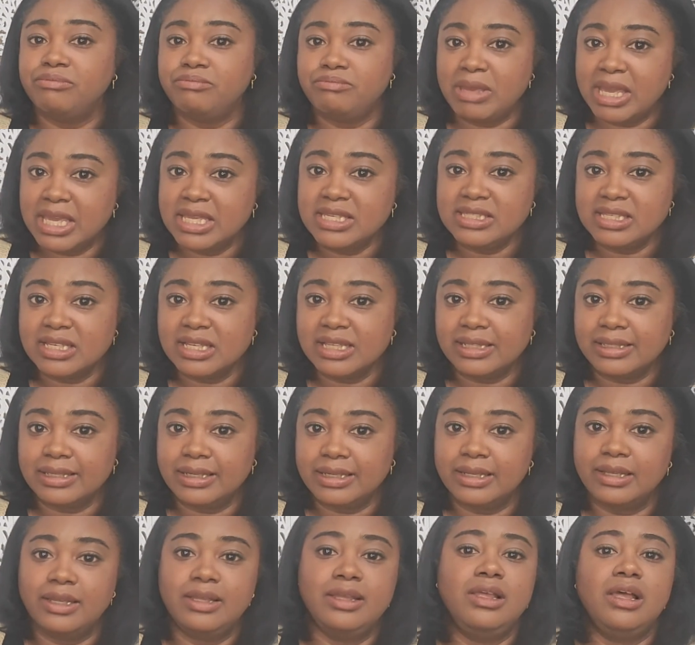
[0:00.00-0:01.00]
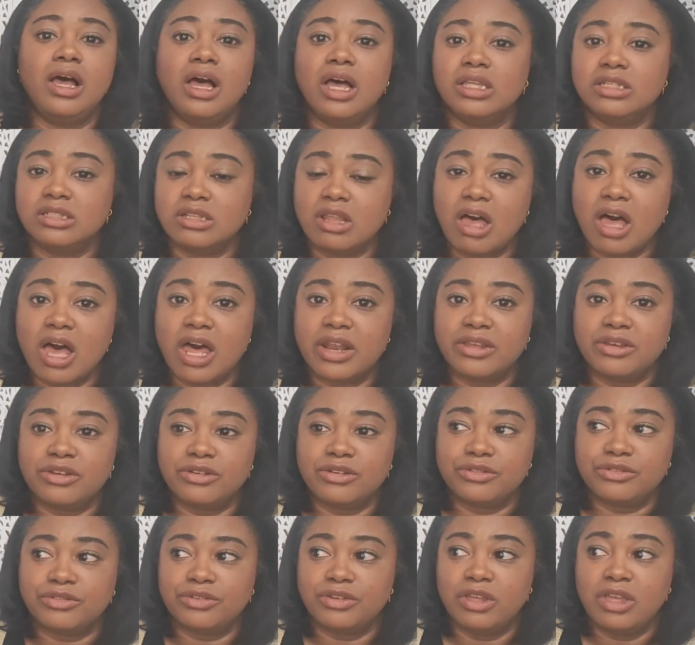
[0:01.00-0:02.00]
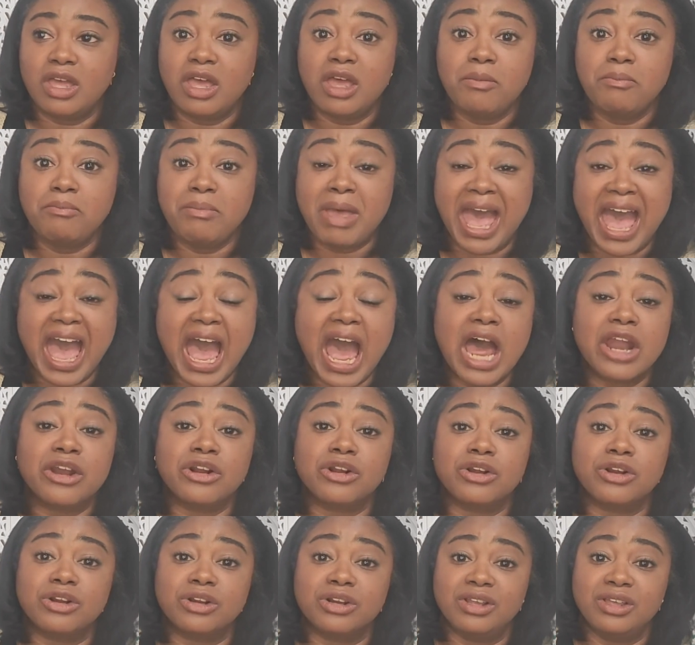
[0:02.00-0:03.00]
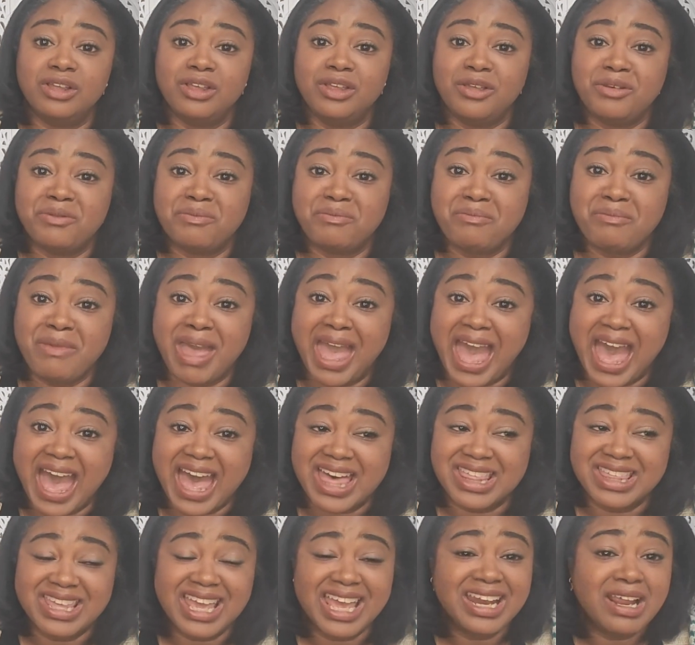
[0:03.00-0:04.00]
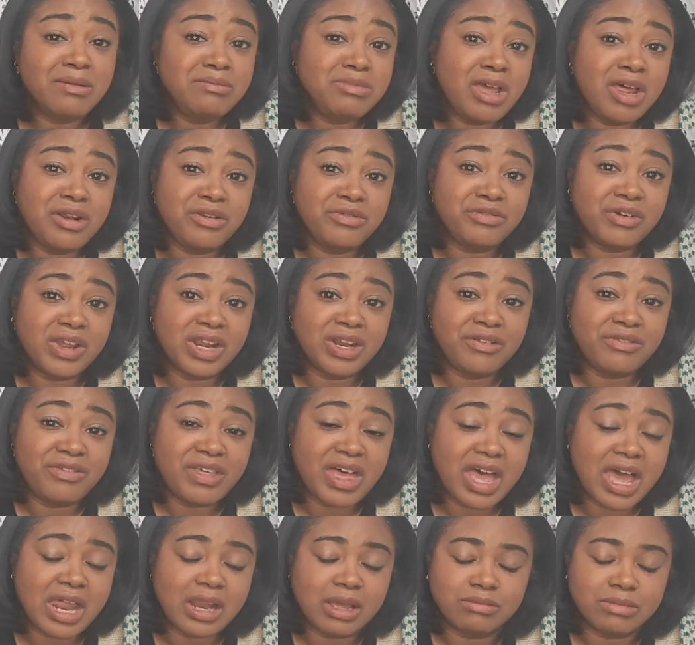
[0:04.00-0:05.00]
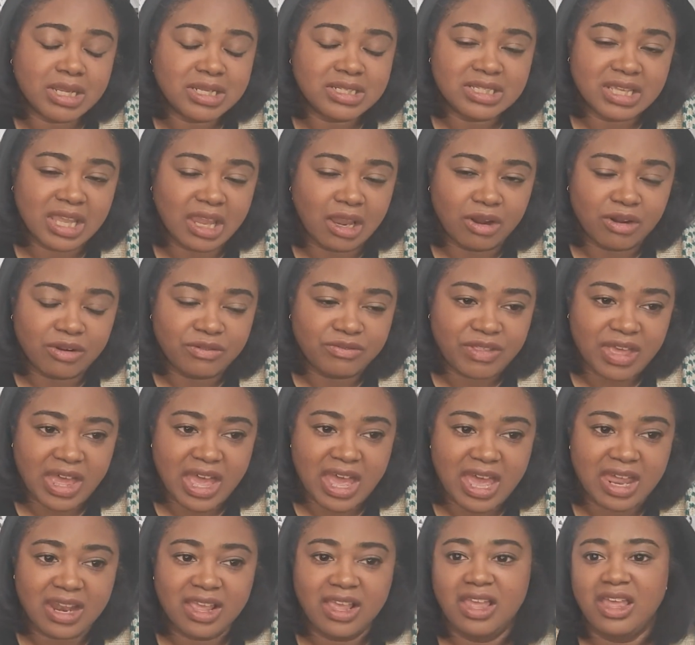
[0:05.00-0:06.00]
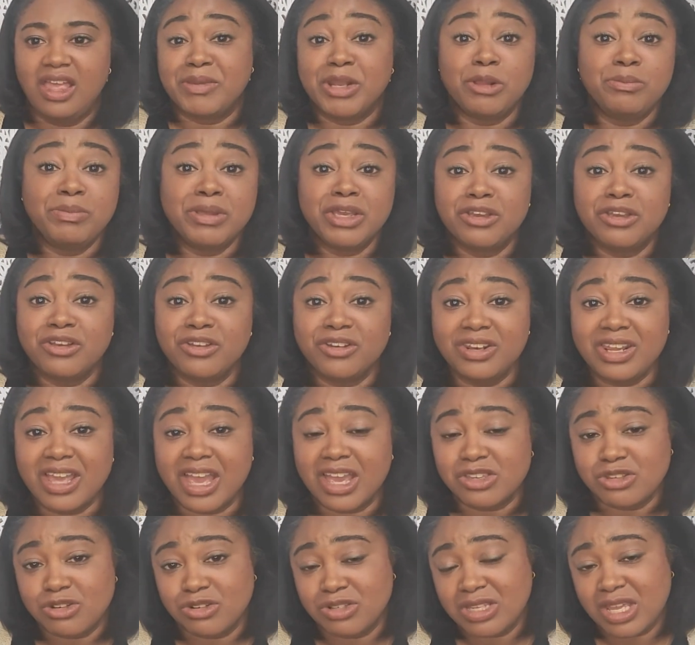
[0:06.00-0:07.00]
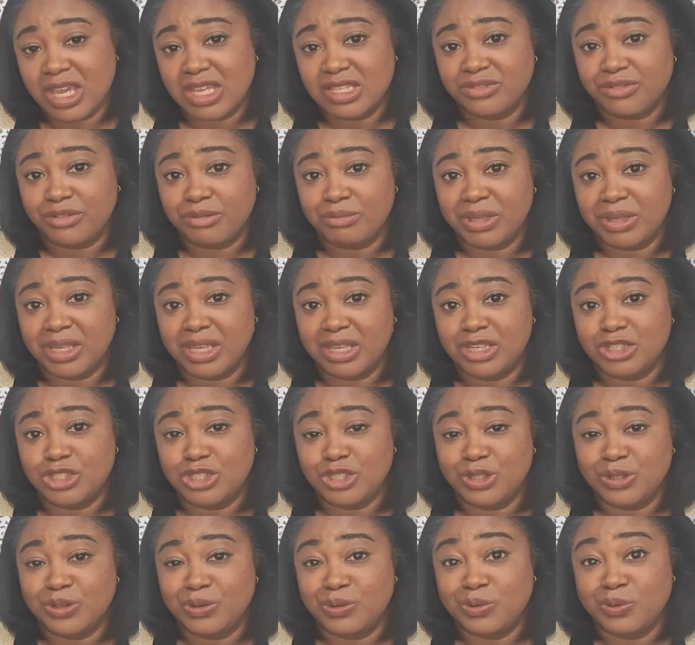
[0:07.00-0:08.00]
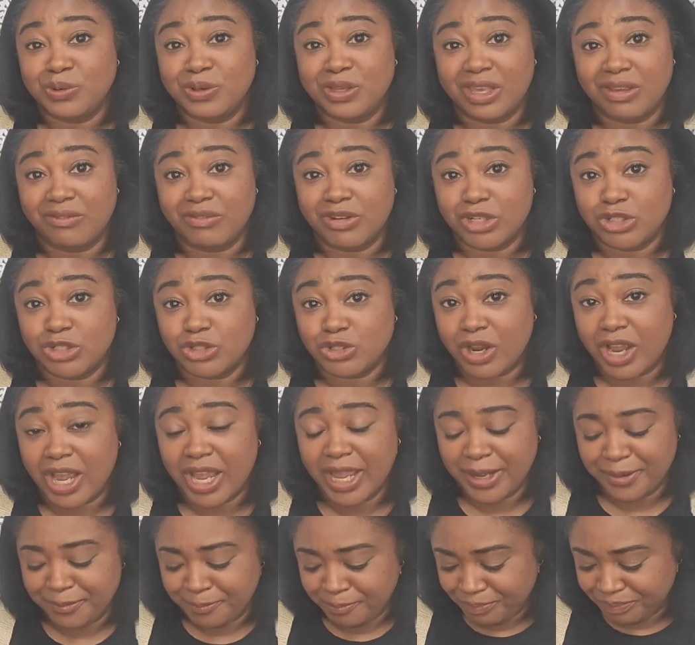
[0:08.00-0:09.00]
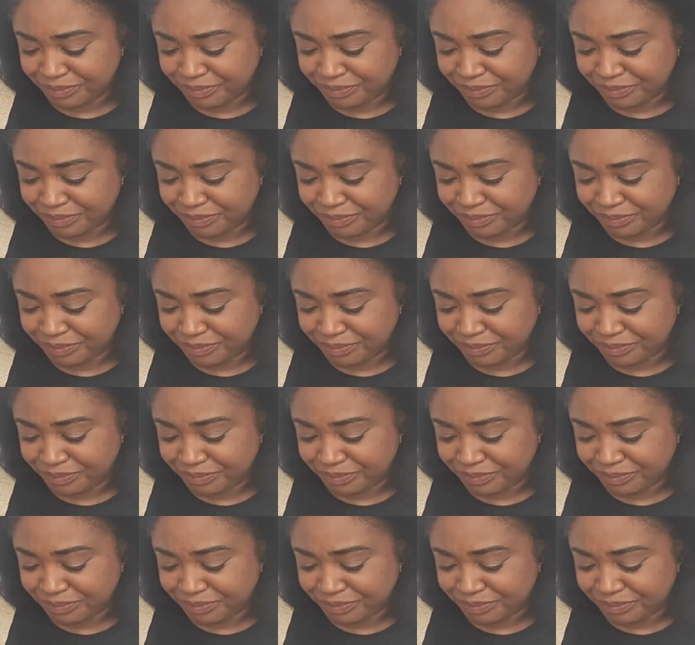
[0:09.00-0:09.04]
Basically, a lot of pattern math. And I'm not afraid of that. I'm not scared of that. It'll be a good exercise for me to give it a try.